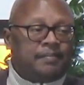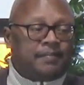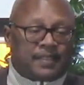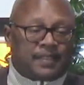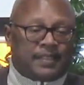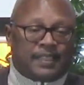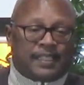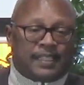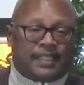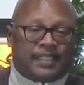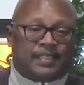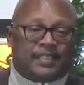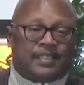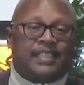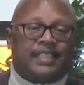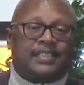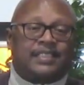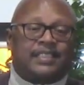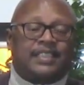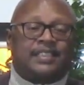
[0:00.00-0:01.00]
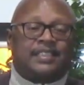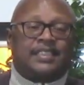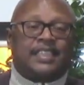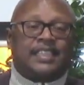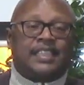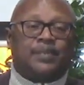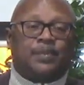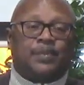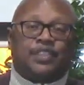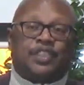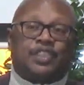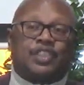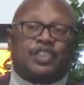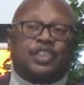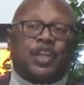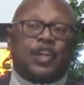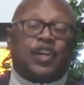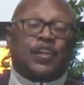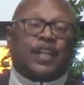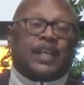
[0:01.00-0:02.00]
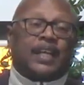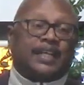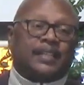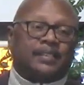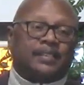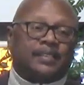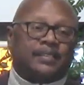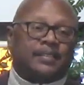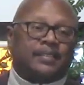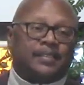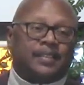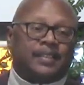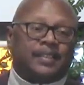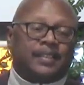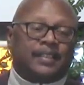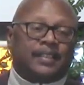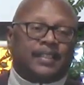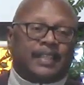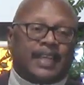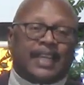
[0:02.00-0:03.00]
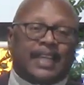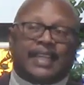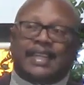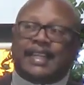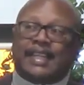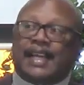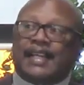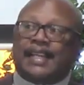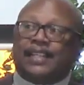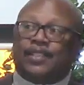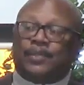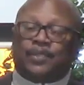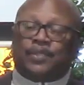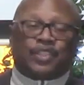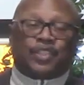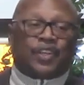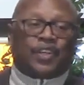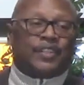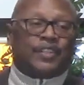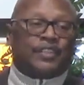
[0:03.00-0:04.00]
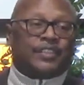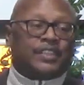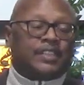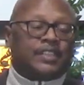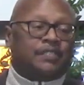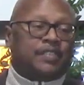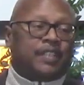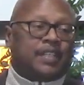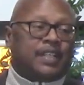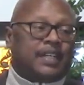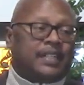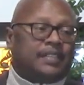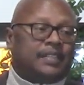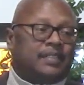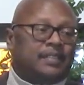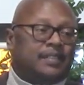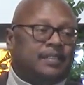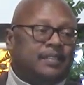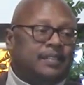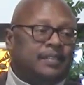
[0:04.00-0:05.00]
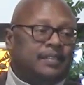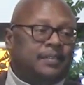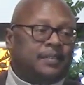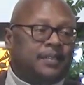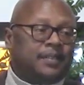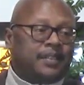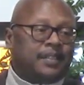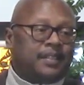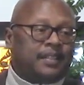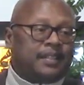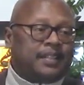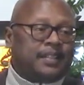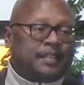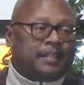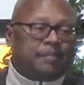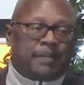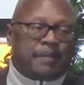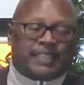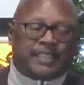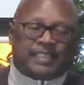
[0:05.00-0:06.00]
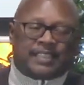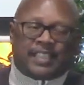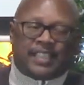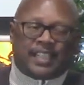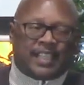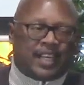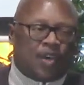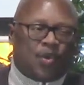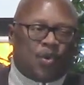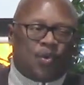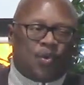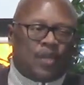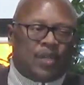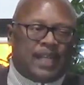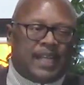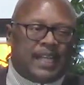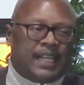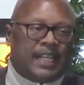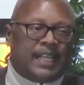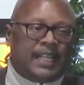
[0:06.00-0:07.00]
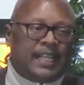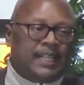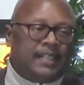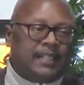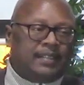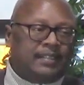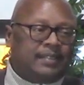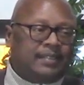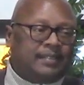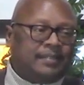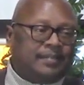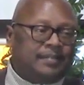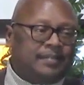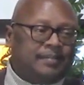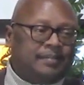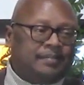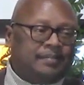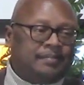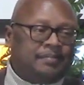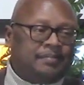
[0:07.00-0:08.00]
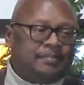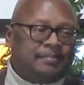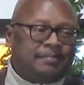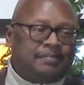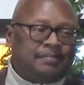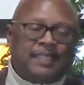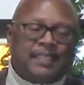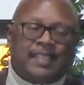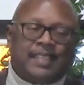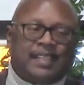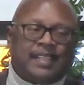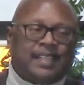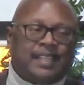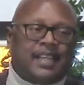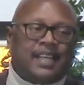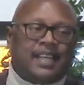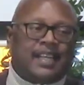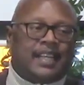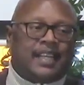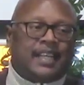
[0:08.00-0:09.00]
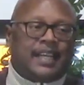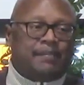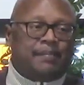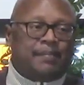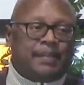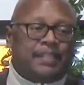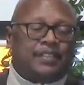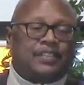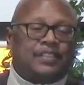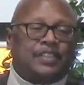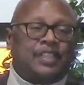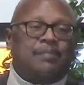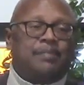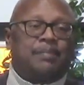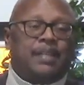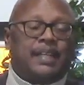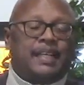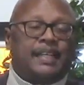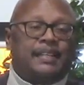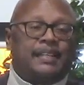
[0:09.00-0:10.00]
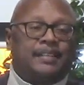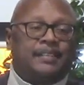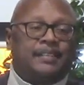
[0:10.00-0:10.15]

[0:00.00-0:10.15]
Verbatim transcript: Yes, let's just say it was starlight. At night, the stars give you light, but is it a whole lot of light? Not a lot of light, but it's some light.